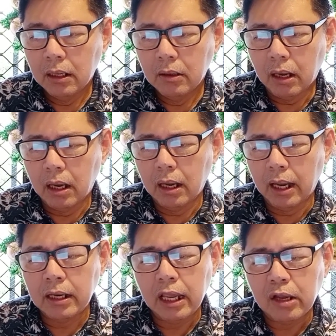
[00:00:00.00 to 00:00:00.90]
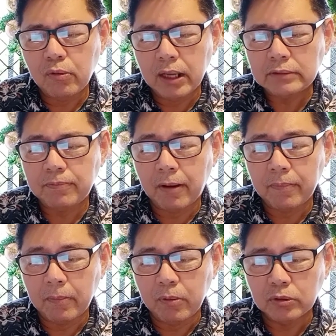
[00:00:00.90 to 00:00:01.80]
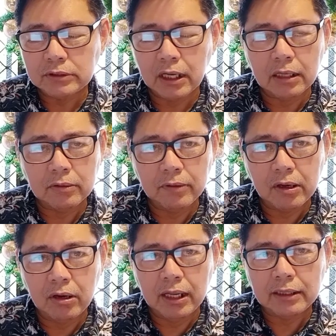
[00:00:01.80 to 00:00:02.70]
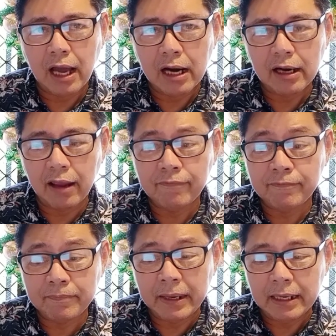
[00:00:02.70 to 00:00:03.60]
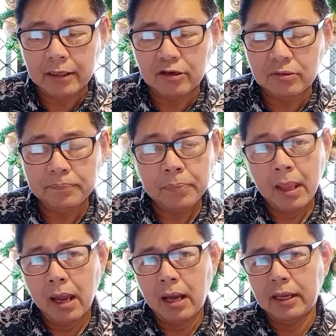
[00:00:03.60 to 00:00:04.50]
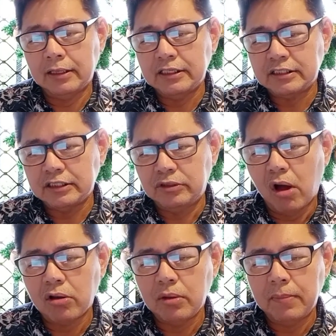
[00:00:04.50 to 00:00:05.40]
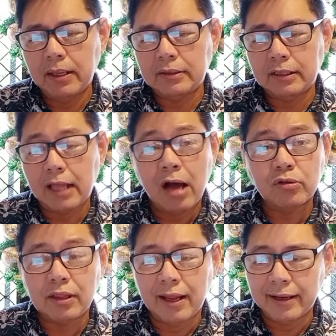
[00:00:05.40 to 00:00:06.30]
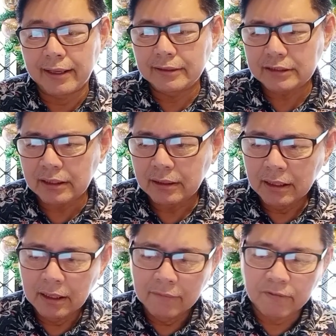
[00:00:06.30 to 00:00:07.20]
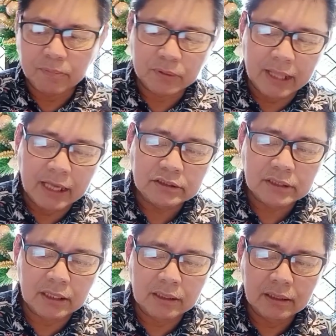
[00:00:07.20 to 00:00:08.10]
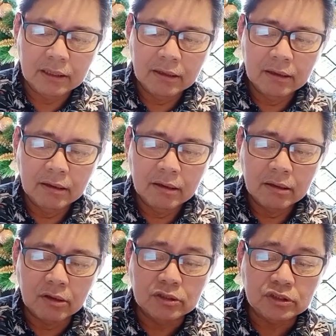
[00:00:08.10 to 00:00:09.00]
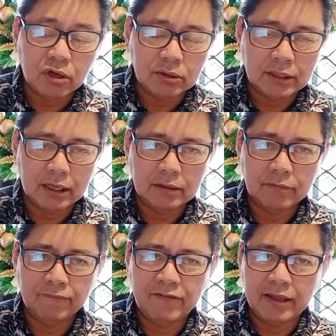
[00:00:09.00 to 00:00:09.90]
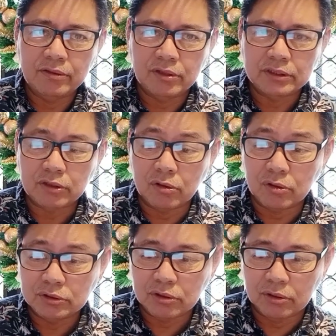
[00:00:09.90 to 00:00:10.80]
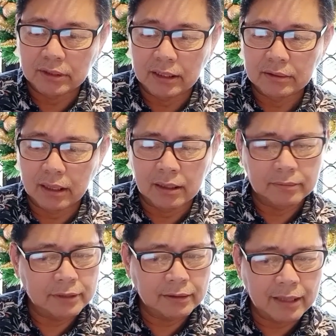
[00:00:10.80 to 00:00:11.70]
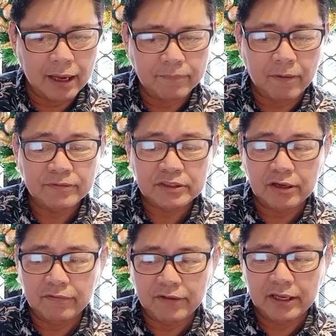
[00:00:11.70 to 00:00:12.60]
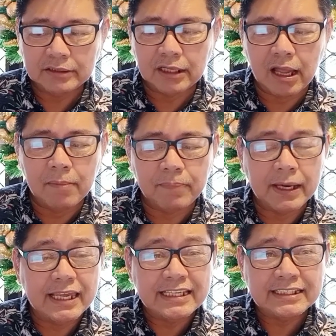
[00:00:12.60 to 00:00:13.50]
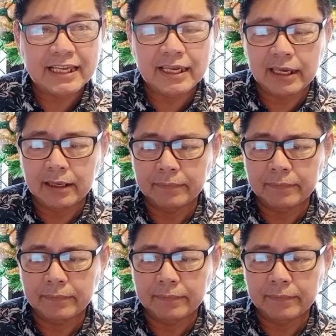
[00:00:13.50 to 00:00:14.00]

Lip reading: A request for proposal, we call it RFP. It is a document that outlines for potential consultant, vendors or consultant, the type of service the company is seeking,